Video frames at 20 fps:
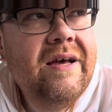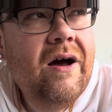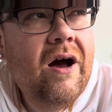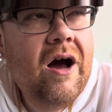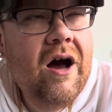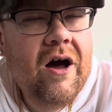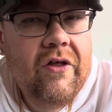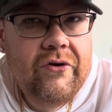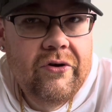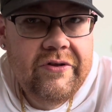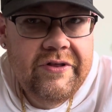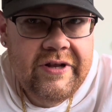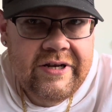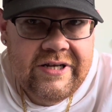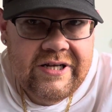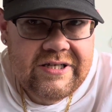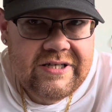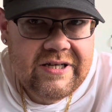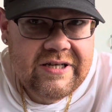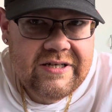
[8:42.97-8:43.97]
other than
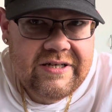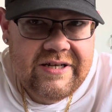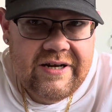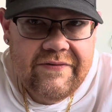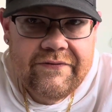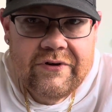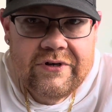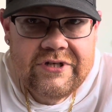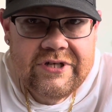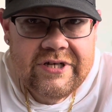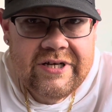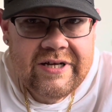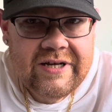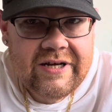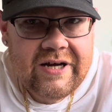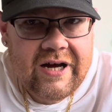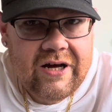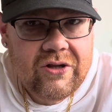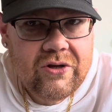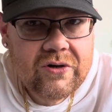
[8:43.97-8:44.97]
just a difference in the
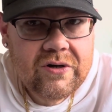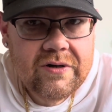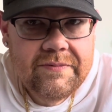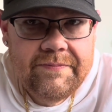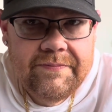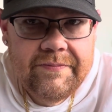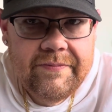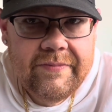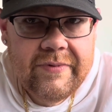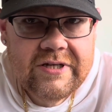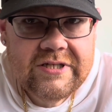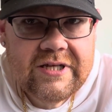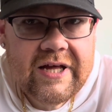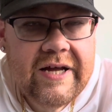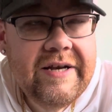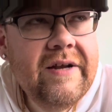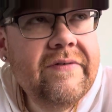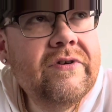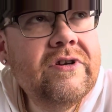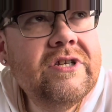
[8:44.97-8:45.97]
color, a slight
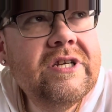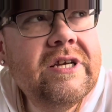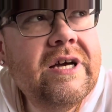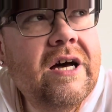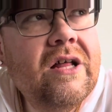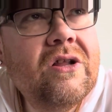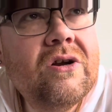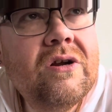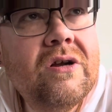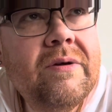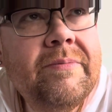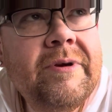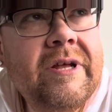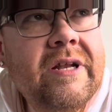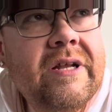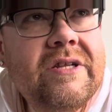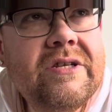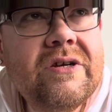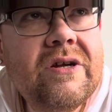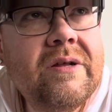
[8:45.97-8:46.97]
difference in color,
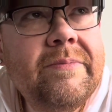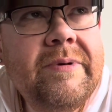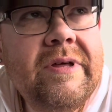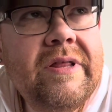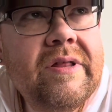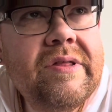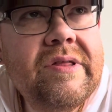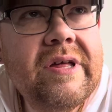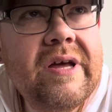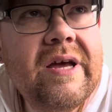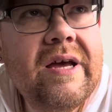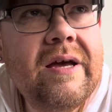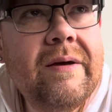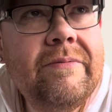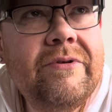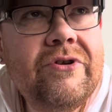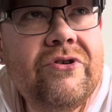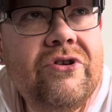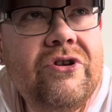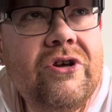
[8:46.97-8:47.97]
it's going to be the same.
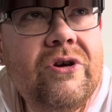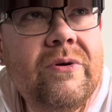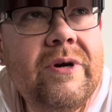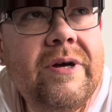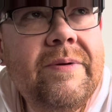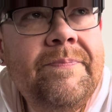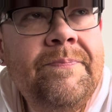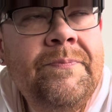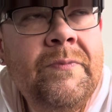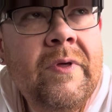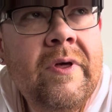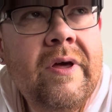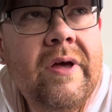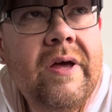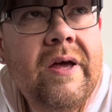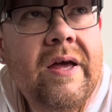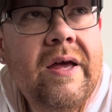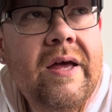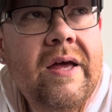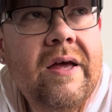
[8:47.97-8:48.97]
Just do it.
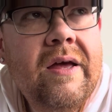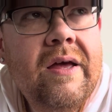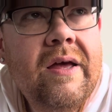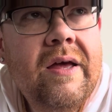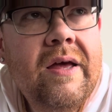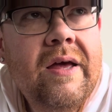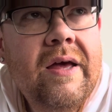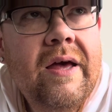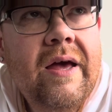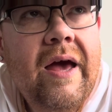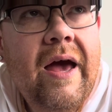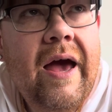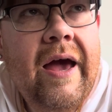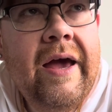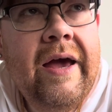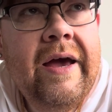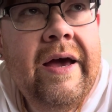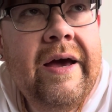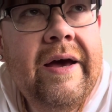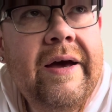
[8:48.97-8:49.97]

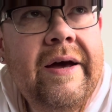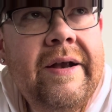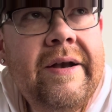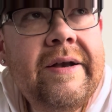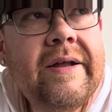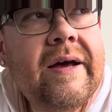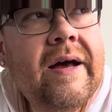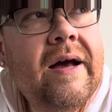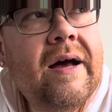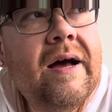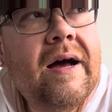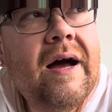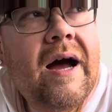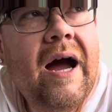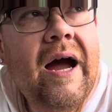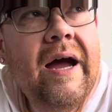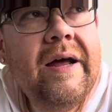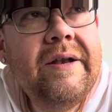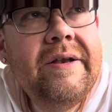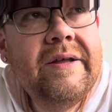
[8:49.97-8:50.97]
And
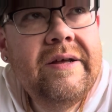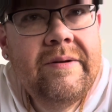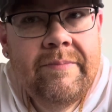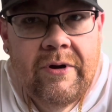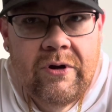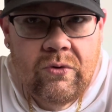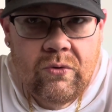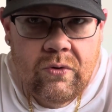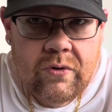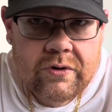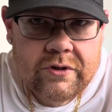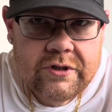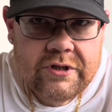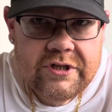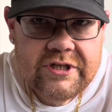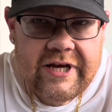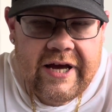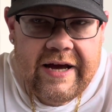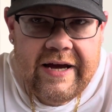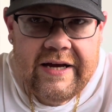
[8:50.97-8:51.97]
I did my orders,
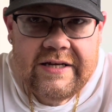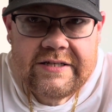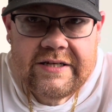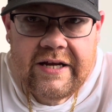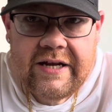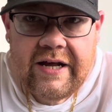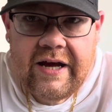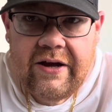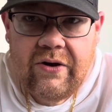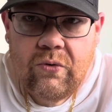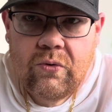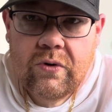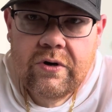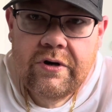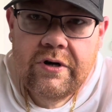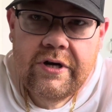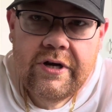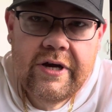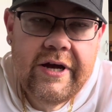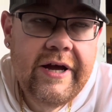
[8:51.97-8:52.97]
guys, and I
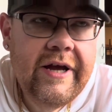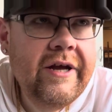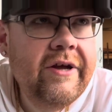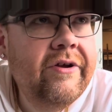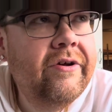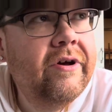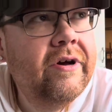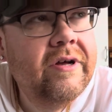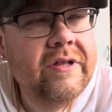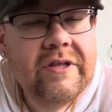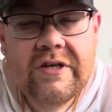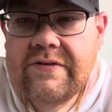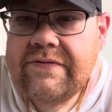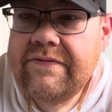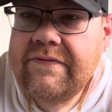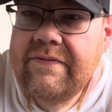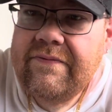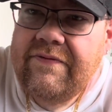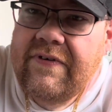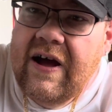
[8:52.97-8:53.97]
ordered this
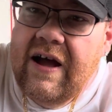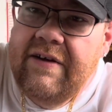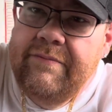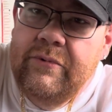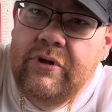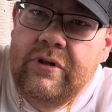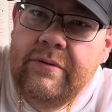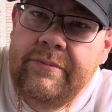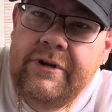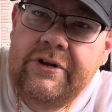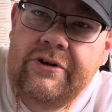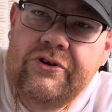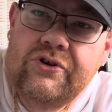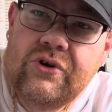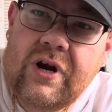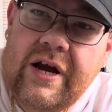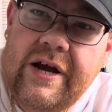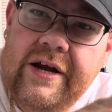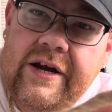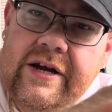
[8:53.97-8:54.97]
5 millimeter
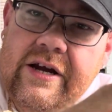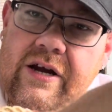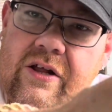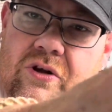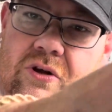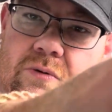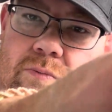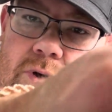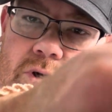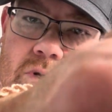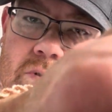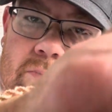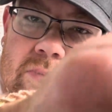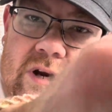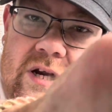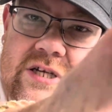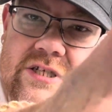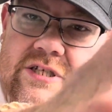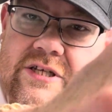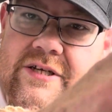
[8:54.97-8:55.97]
tri-colored rope
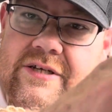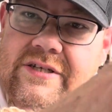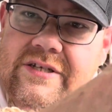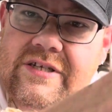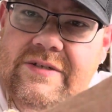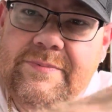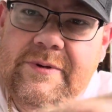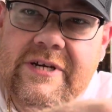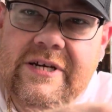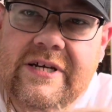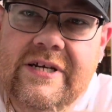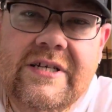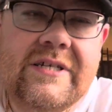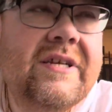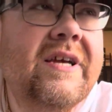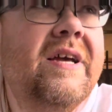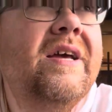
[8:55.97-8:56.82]
bracelet just because